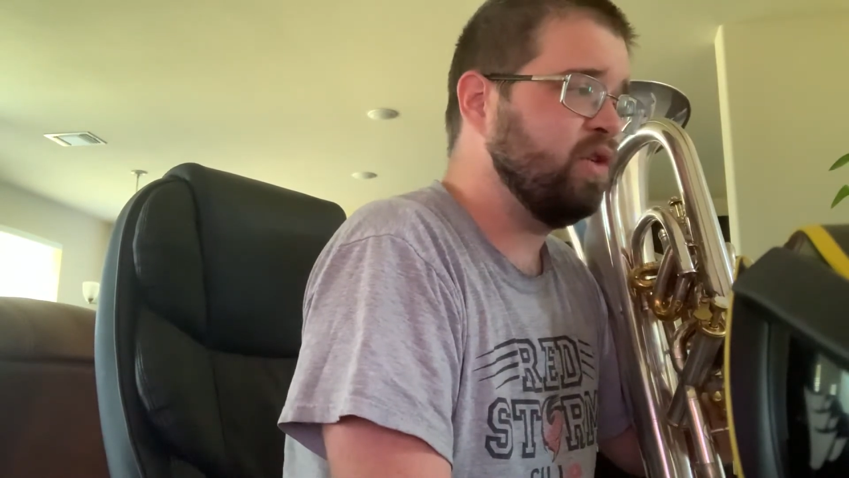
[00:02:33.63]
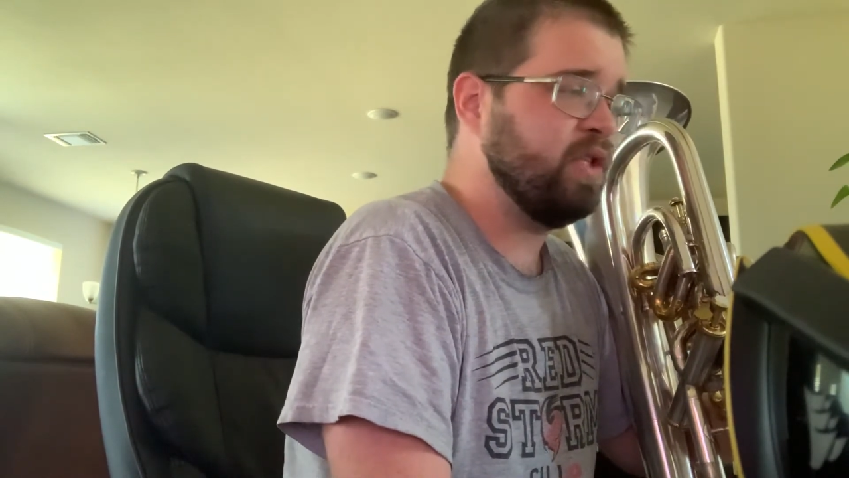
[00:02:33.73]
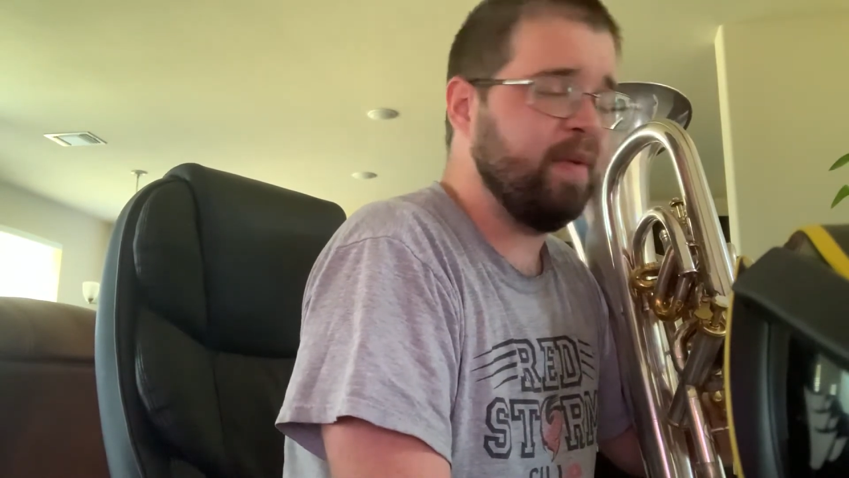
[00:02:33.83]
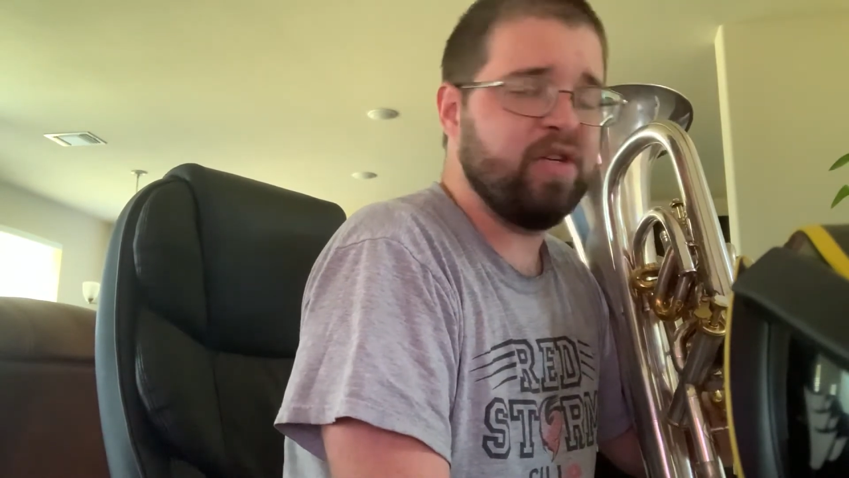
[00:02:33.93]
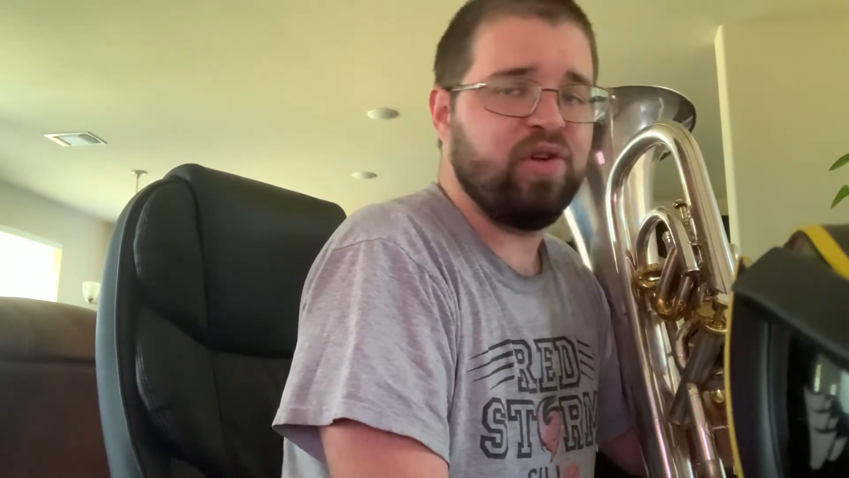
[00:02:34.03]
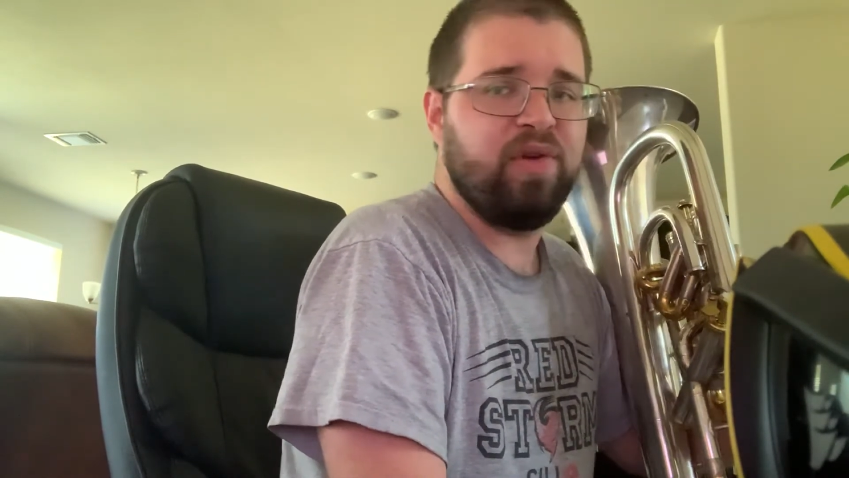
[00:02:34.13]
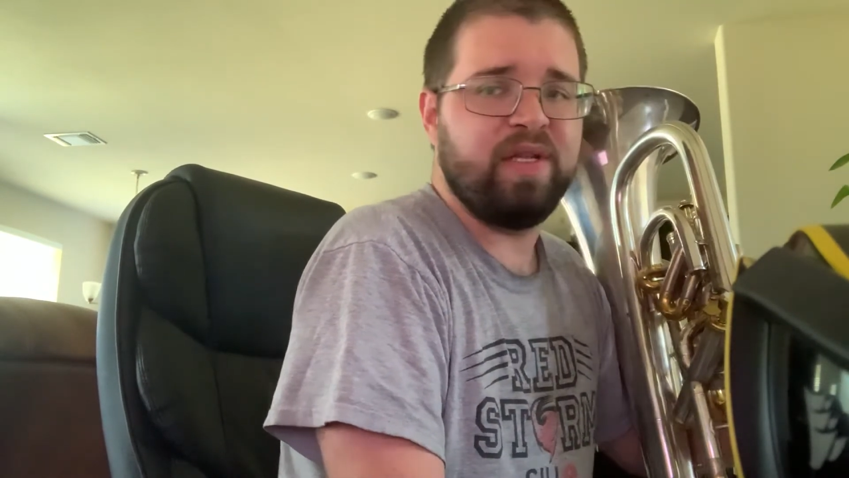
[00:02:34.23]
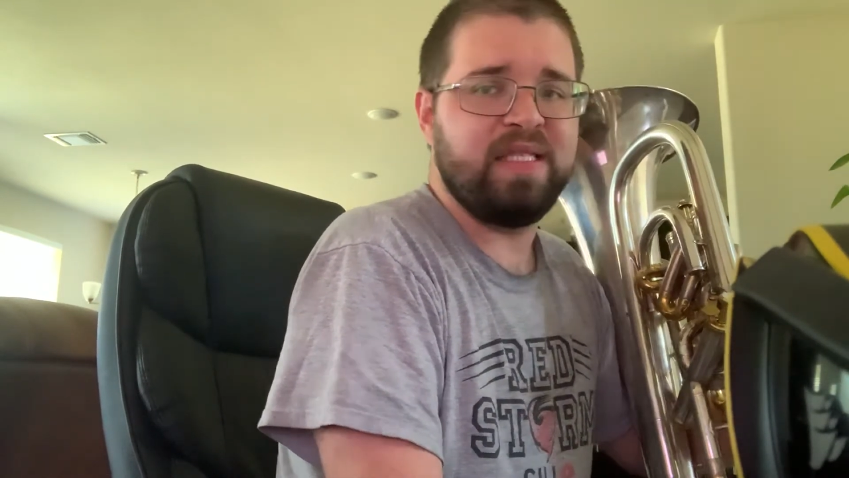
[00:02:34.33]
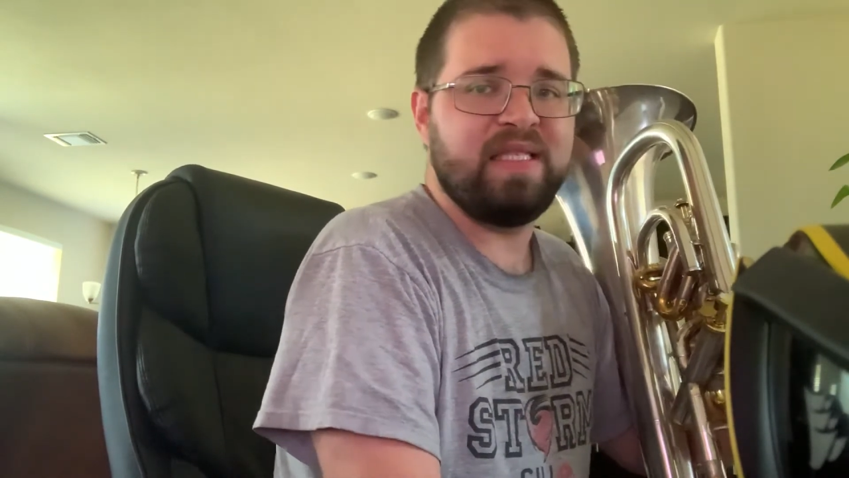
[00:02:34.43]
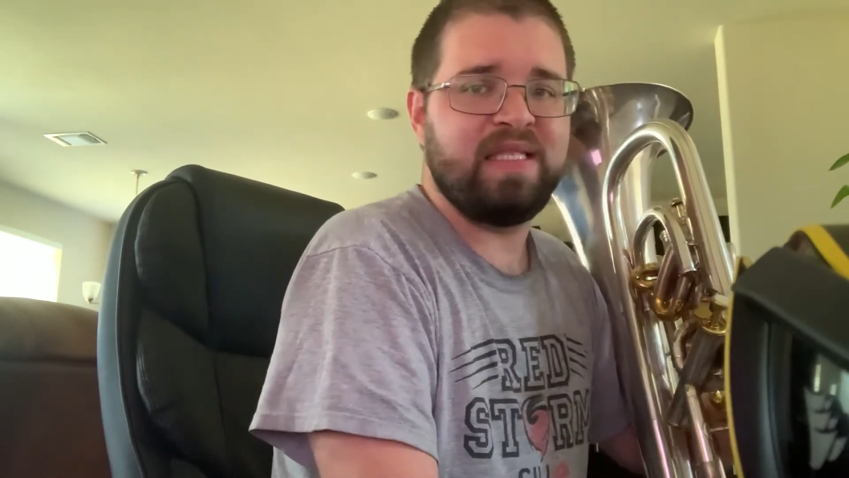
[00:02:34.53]
just to make sure you
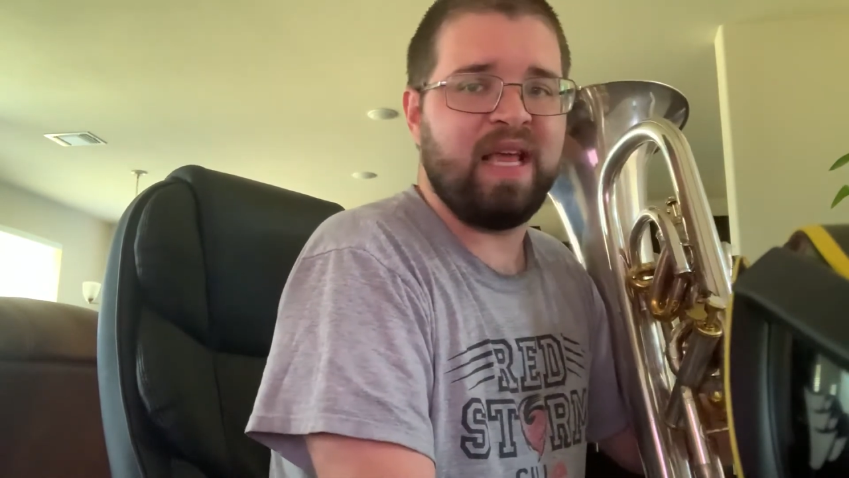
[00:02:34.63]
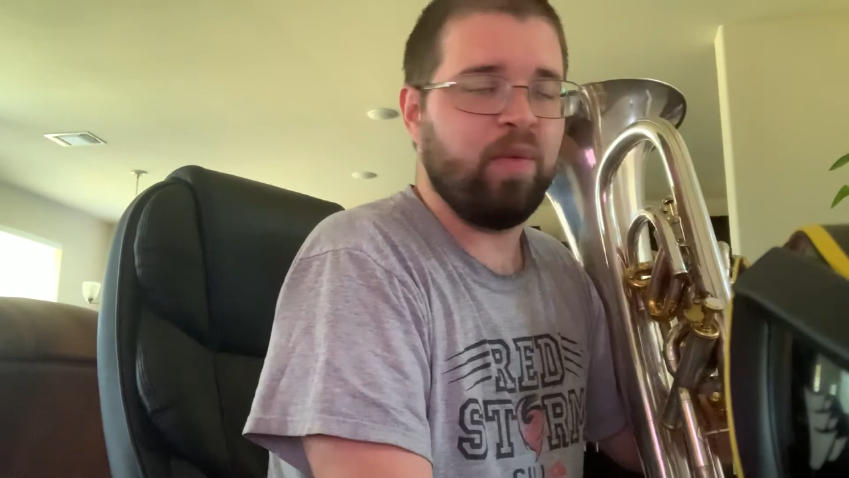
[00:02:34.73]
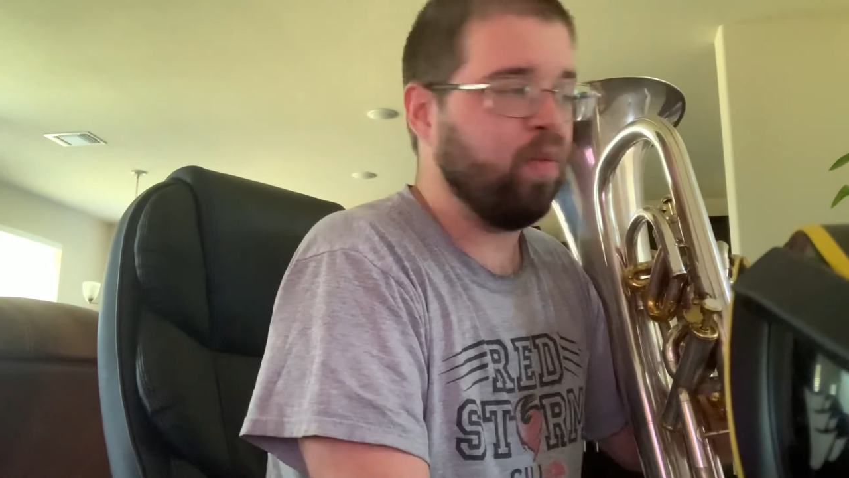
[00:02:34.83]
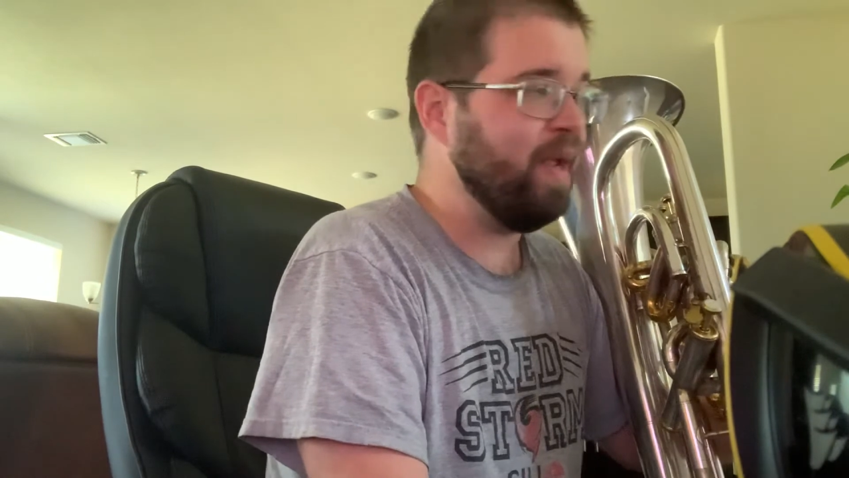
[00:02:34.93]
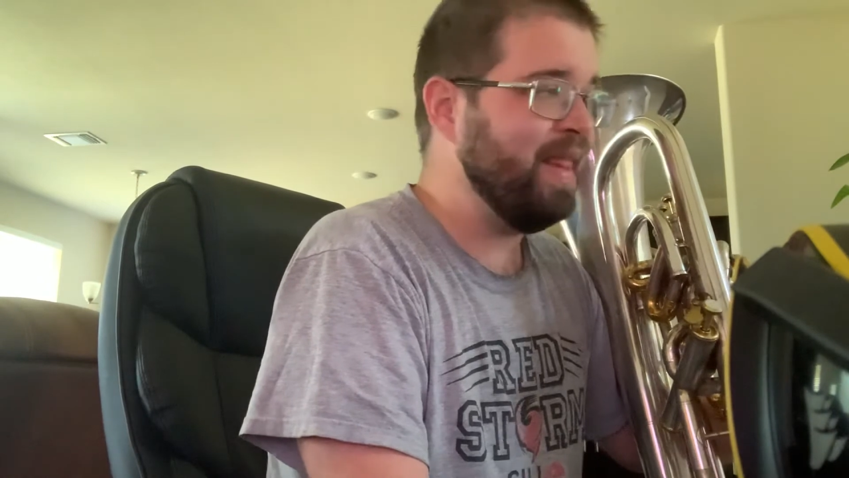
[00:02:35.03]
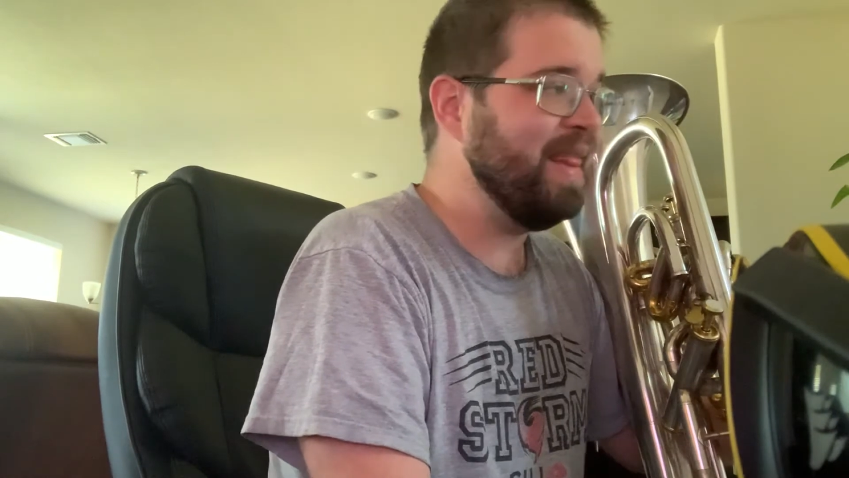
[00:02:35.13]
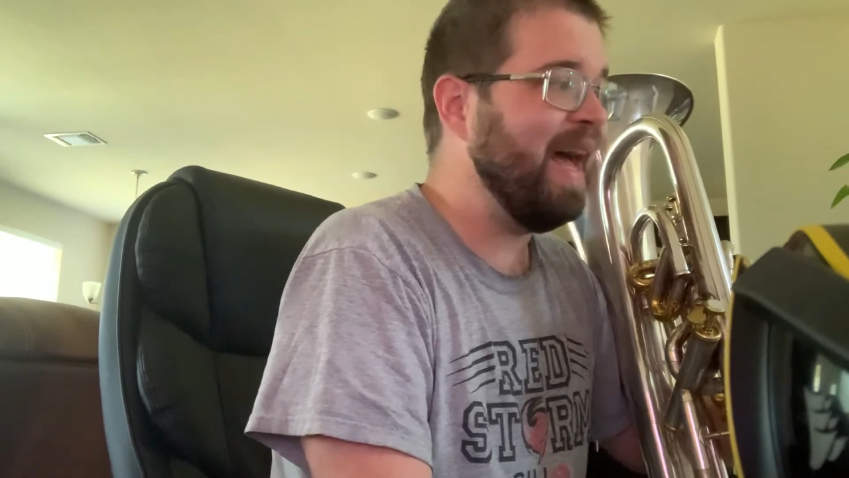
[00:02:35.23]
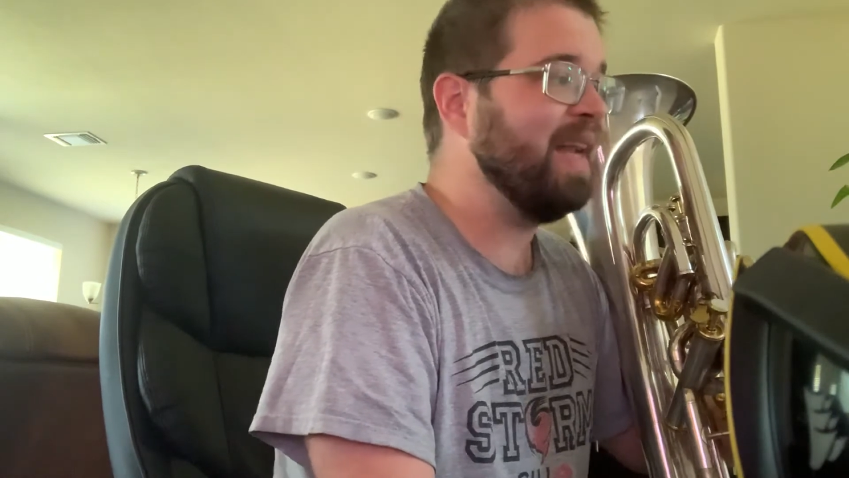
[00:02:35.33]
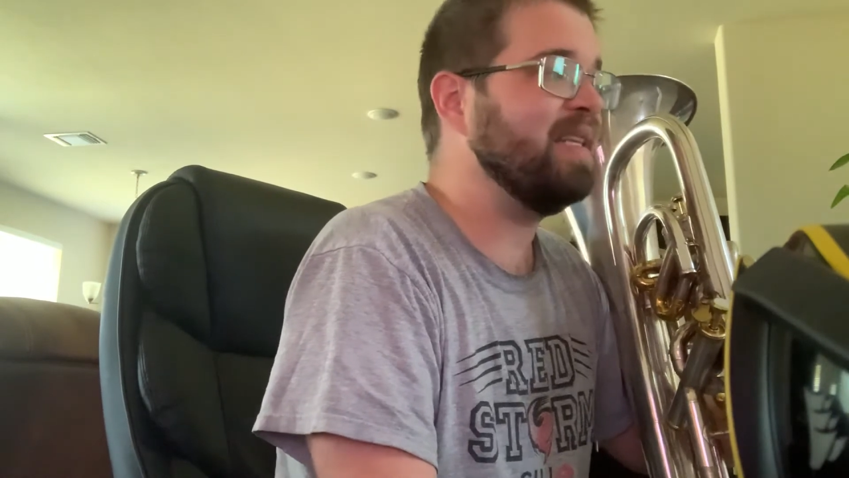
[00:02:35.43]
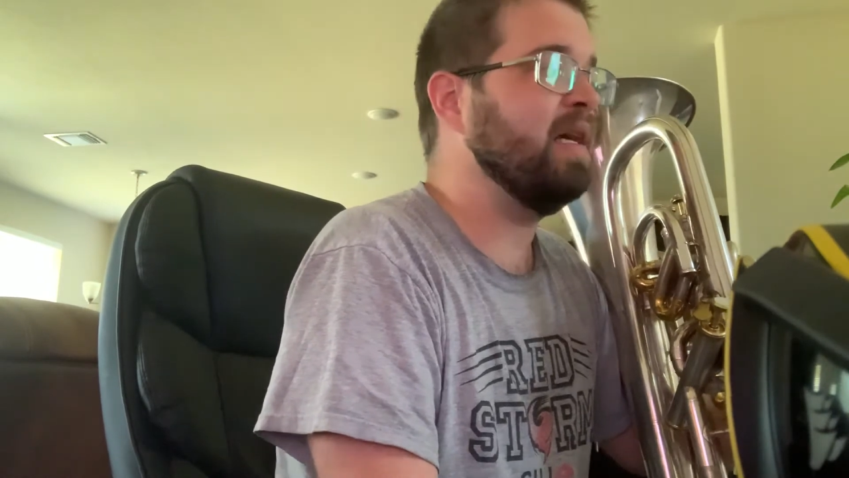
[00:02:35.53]
can read
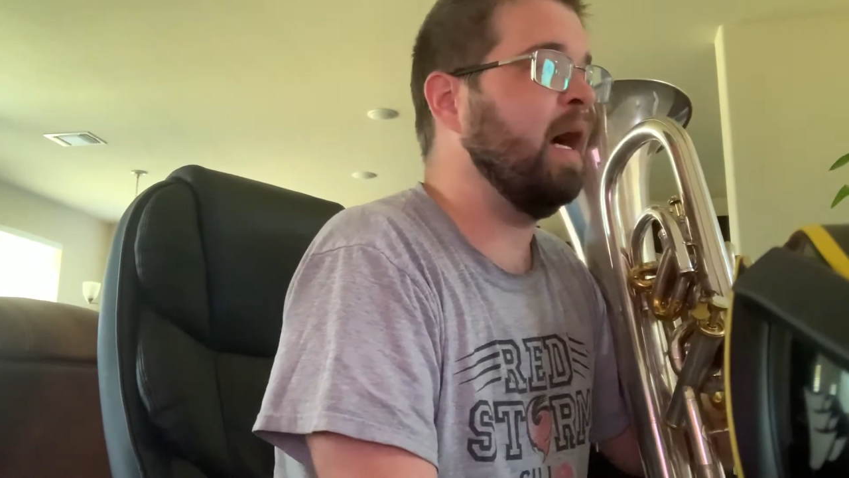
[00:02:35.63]
that.